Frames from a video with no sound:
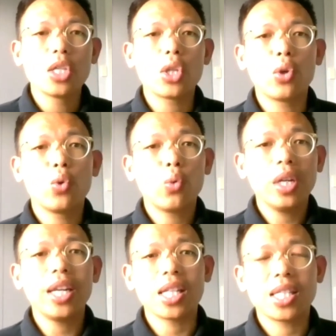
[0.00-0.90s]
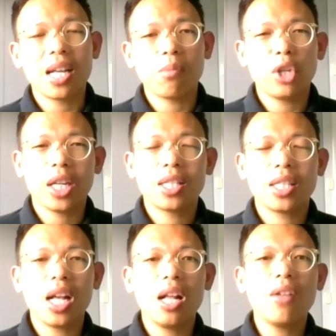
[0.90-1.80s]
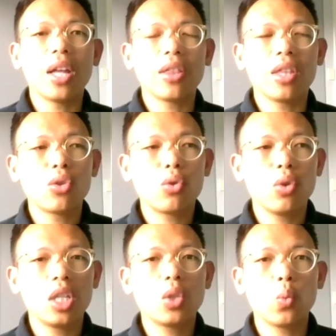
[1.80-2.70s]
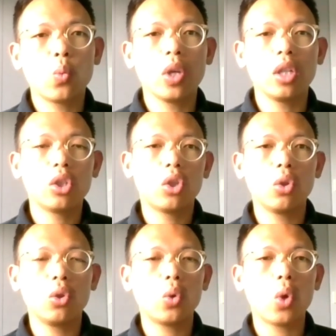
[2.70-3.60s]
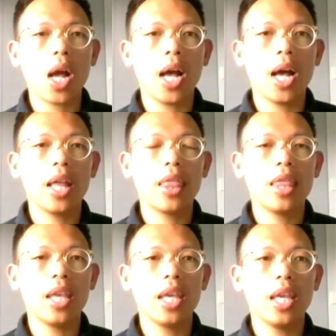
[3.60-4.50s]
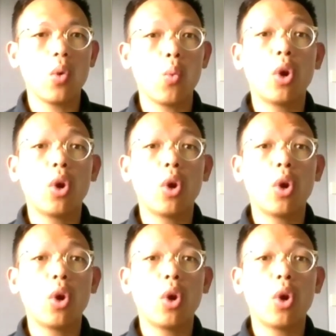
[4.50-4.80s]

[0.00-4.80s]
So during that subject itself, that the students will do uh, the